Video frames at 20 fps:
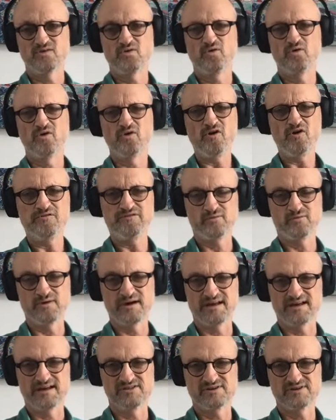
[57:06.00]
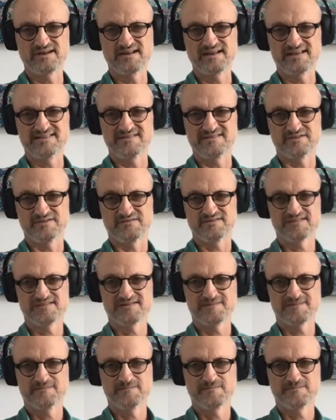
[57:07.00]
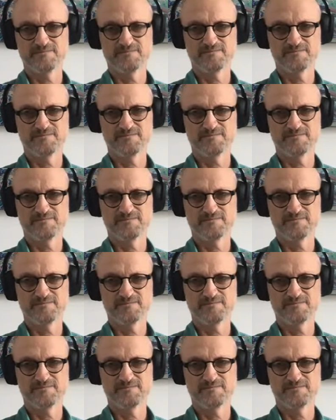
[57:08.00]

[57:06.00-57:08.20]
It's an awful way to treat ourselves.